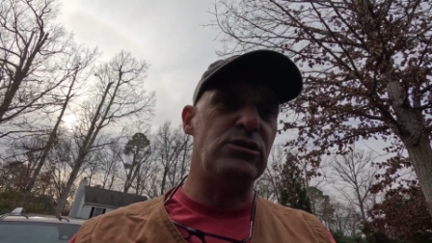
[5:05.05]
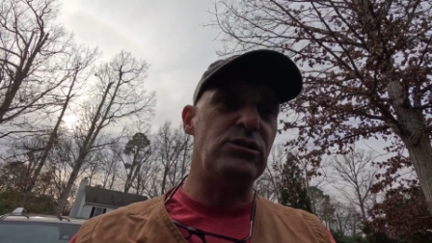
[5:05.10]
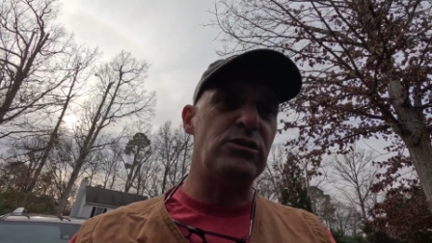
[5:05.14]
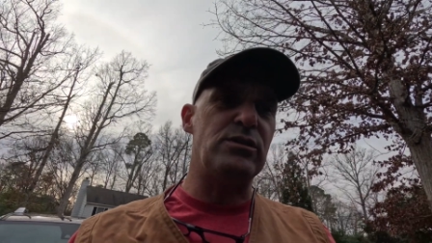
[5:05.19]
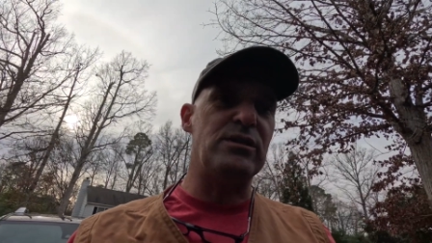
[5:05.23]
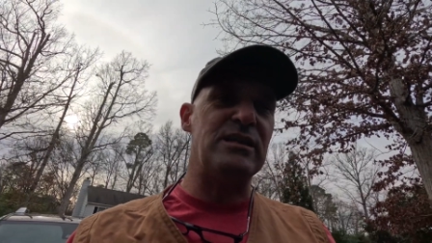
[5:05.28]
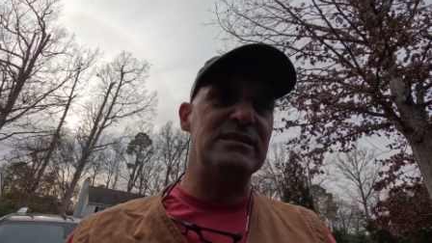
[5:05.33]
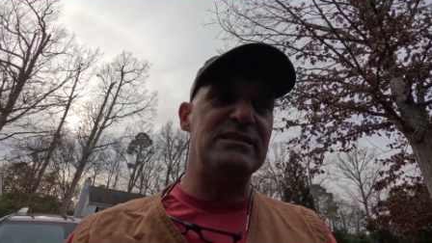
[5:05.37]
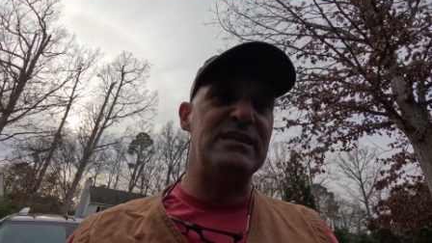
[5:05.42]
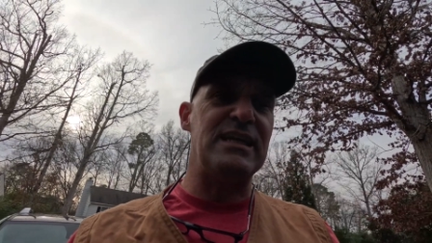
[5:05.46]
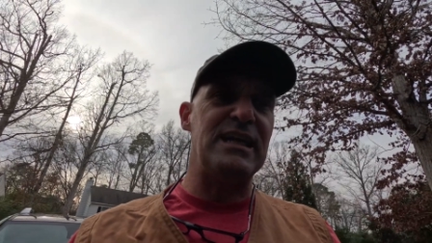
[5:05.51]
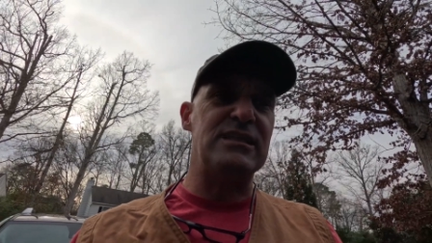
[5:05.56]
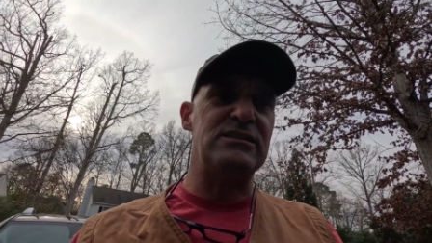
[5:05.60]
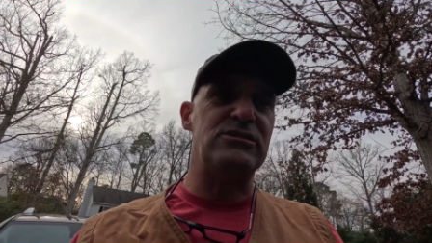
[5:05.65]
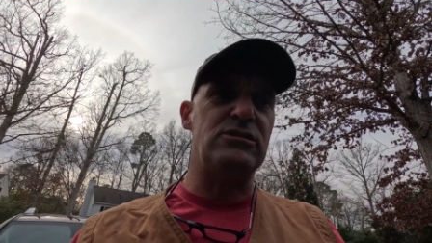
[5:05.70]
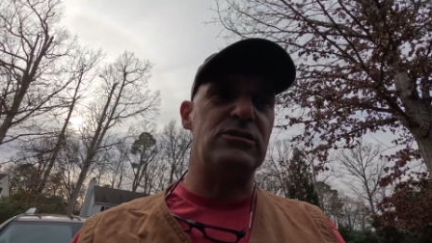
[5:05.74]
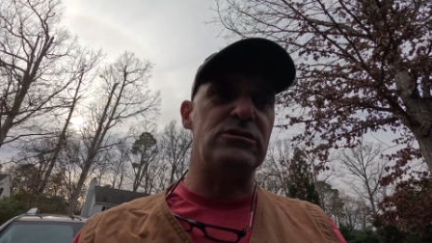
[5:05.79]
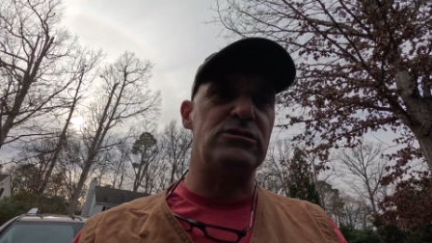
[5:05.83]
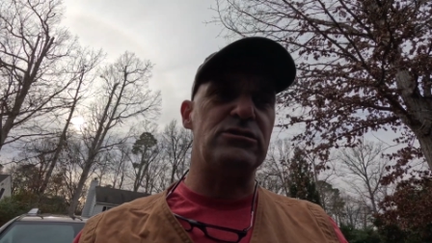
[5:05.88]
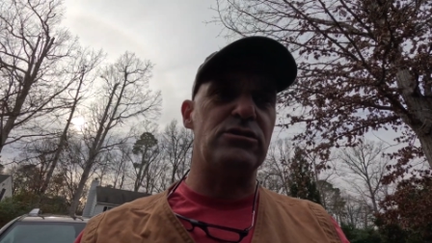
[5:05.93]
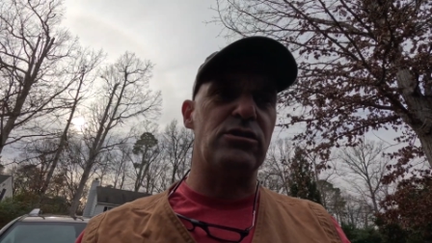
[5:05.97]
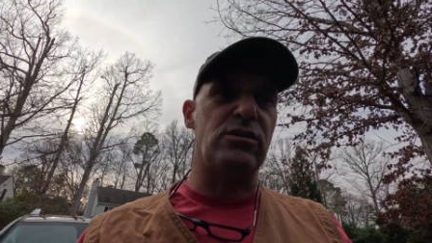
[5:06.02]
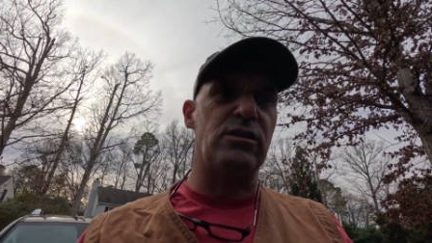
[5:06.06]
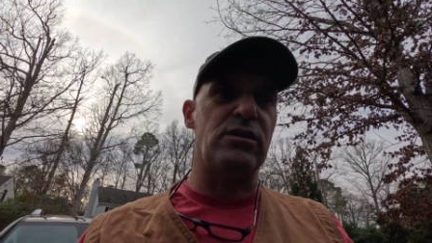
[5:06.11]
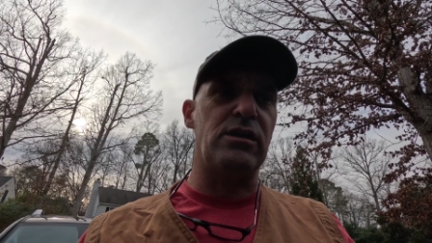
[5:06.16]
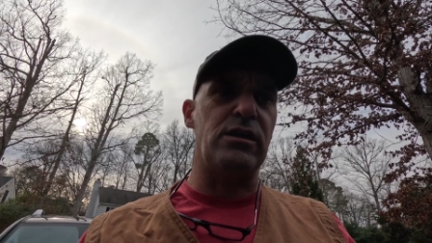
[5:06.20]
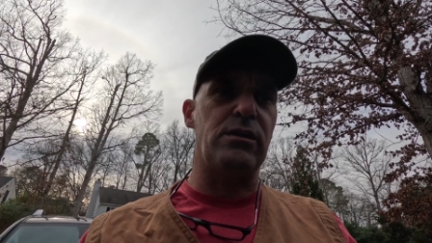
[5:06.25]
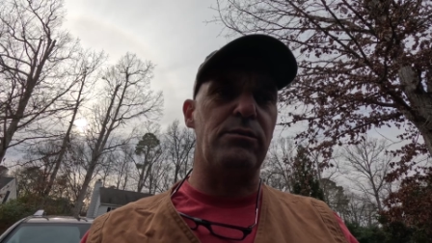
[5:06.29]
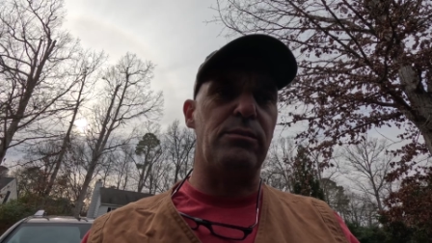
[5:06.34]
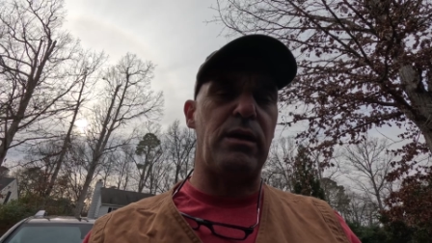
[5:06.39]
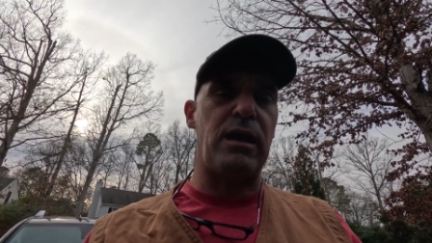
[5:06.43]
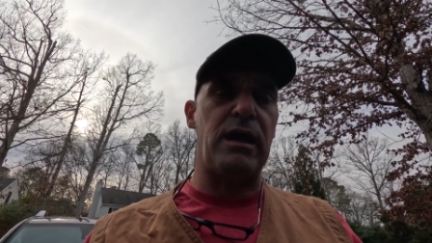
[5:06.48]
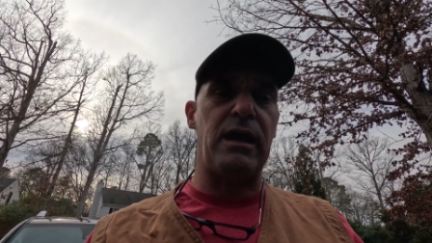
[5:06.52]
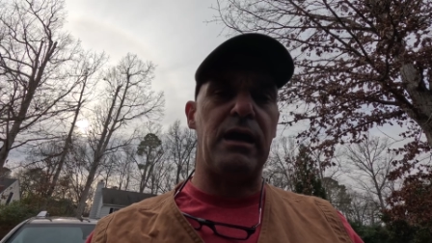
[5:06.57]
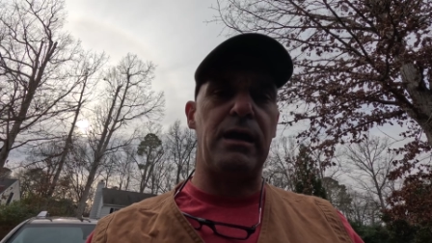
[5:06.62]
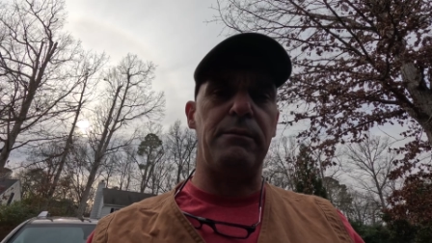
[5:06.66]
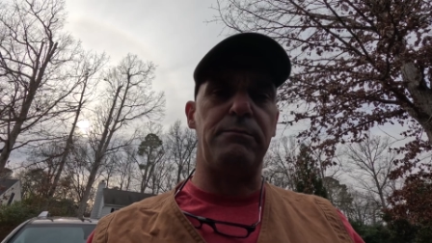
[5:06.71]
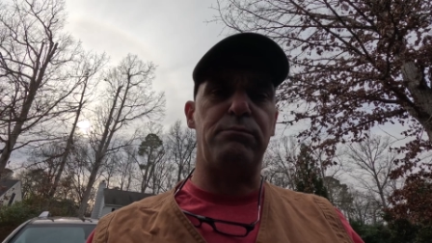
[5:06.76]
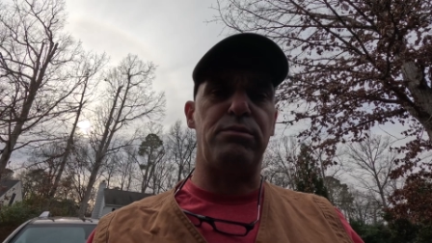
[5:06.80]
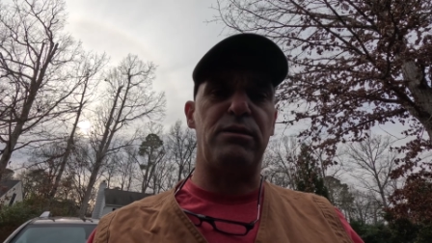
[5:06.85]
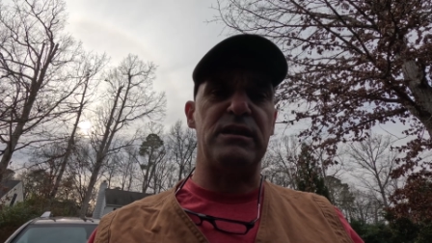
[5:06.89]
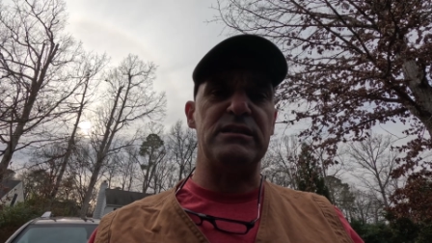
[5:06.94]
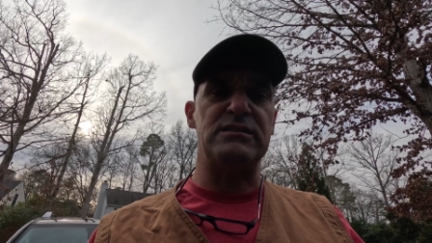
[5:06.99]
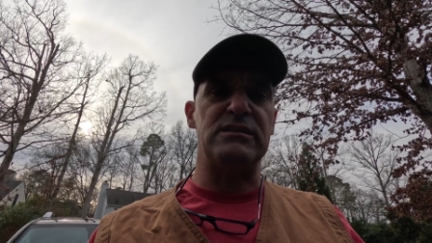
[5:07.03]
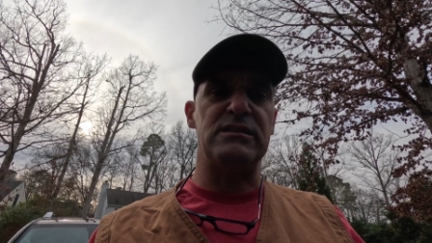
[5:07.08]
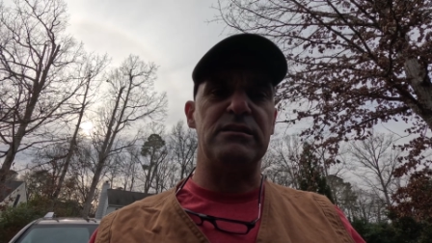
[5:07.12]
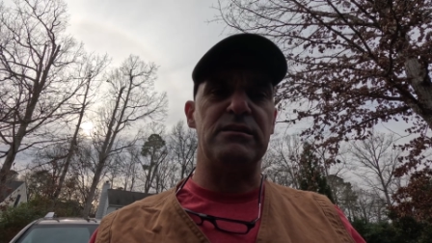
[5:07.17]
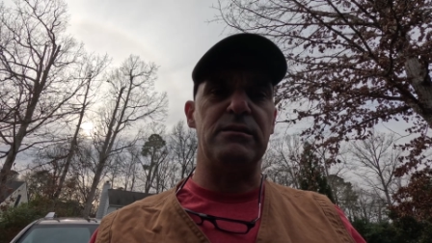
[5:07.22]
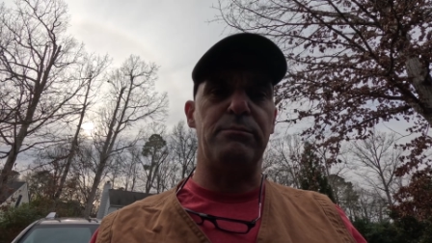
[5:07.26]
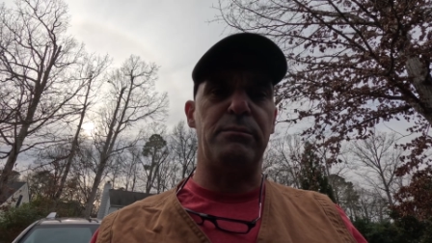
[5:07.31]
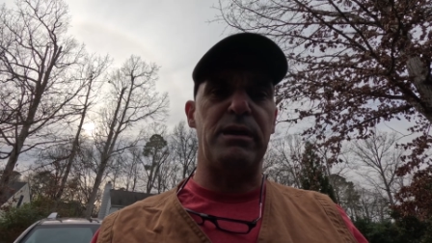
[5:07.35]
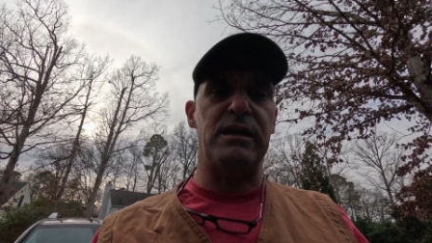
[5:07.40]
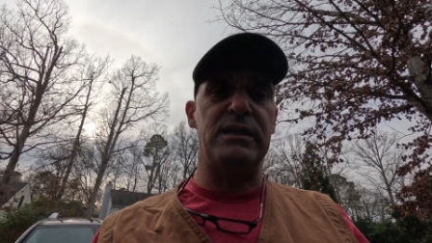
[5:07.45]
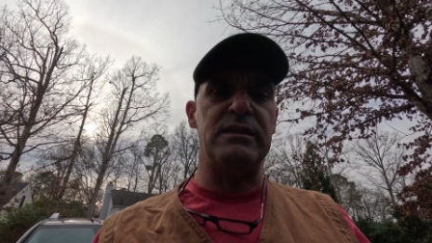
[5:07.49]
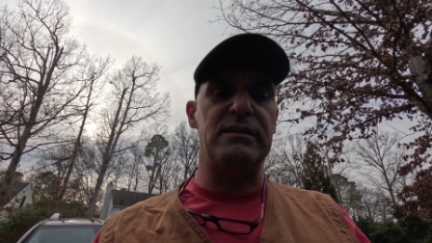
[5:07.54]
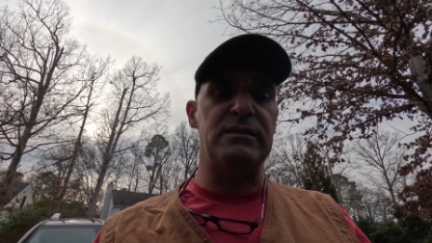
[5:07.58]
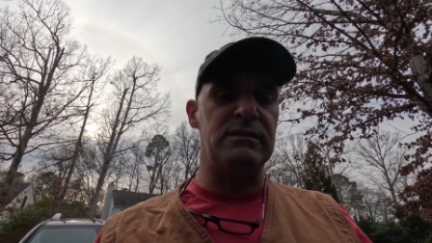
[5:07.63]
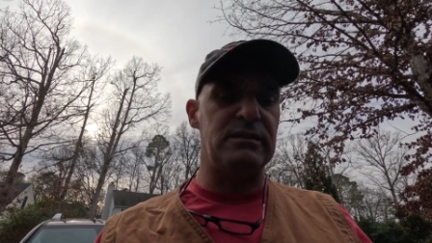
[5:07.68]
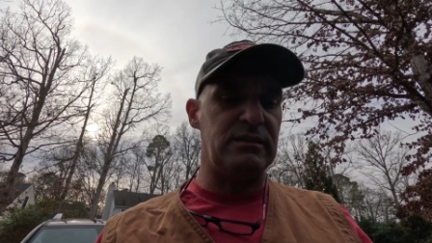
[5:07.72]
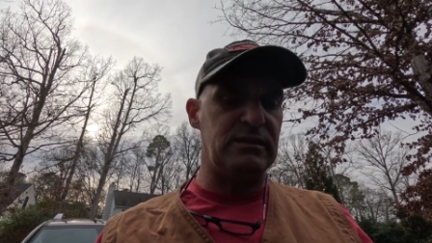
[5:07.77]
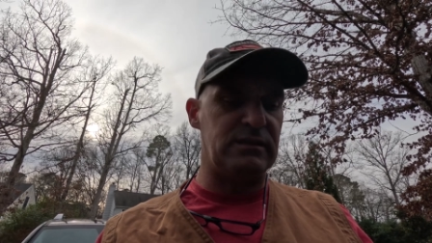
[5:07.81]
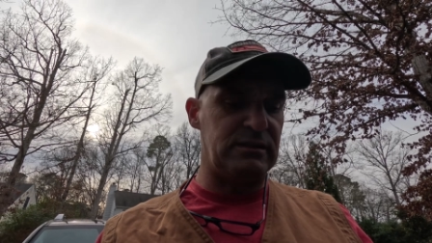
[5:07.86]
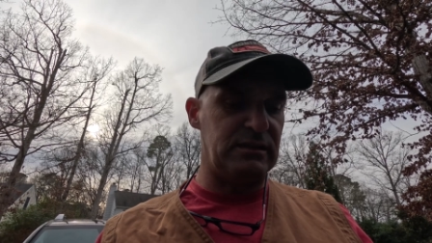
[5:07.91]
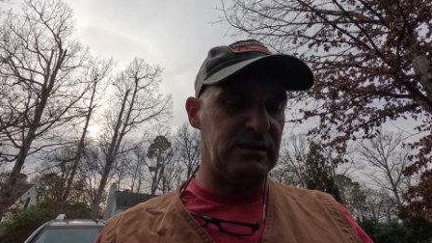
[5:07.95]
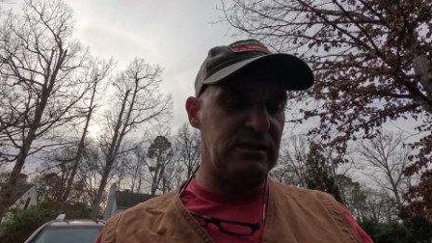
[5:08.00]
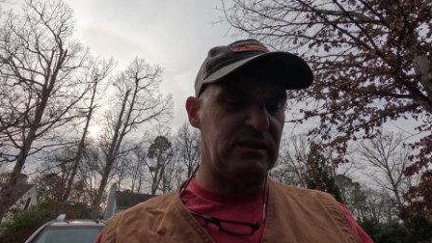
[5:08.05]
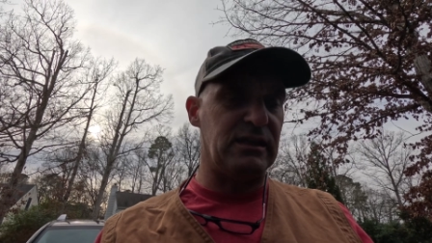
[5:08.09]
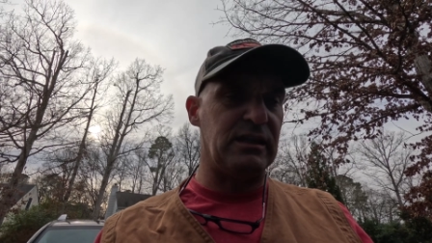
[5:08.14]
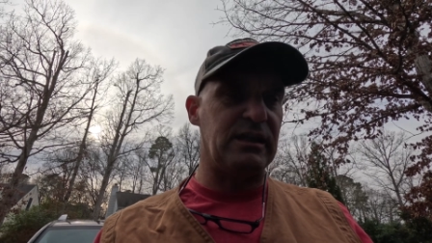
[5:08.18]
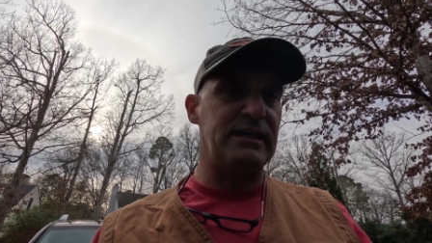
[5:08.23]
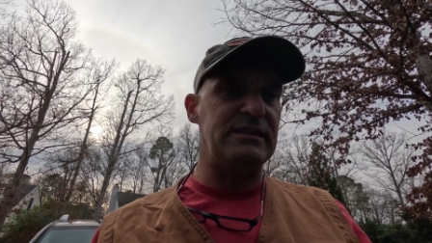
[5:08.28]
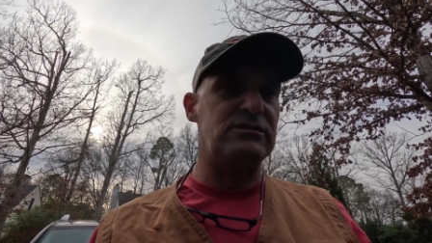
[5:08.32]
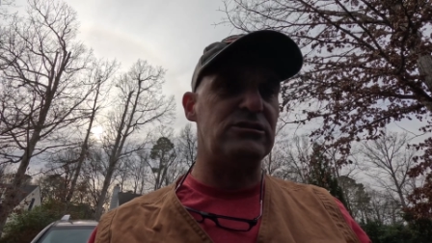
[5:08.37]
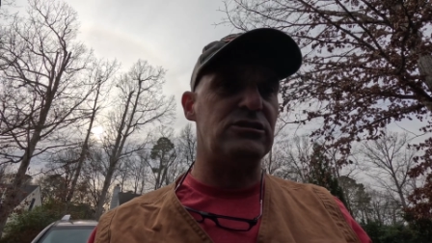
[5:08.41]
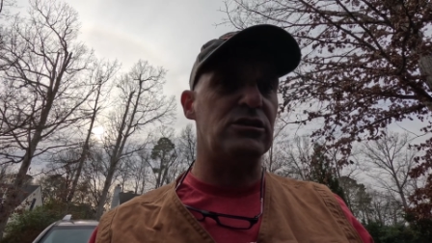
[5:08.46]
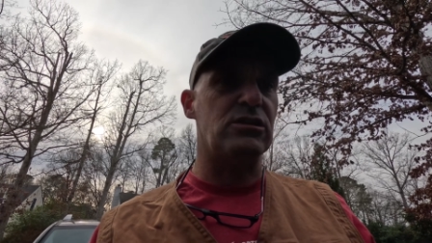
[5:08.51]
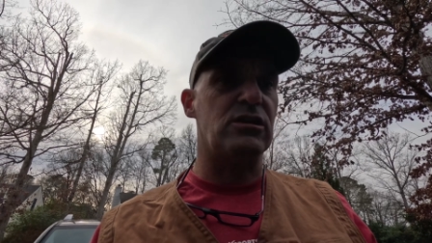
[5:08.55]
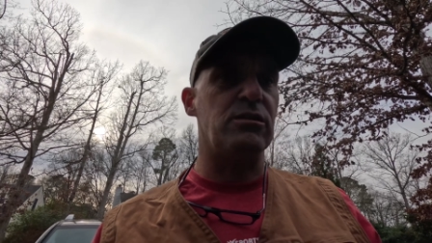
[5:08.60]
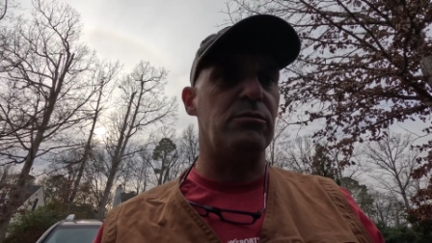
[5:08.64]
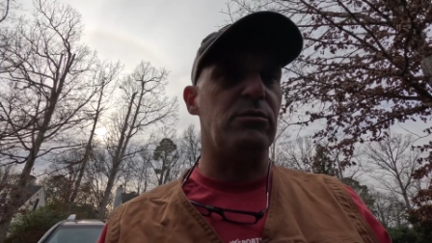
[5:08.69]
you can test your circuit by pressing the button and then the light should come